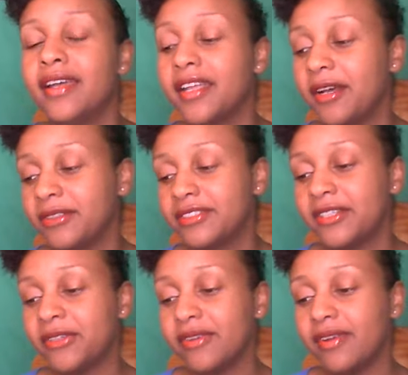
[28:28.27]
Anyhow,
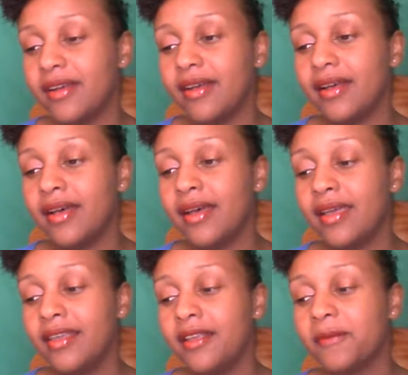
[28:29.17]
so
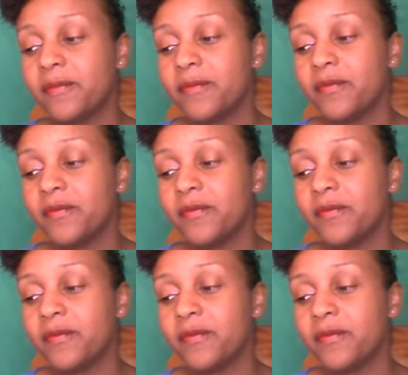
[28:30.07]
I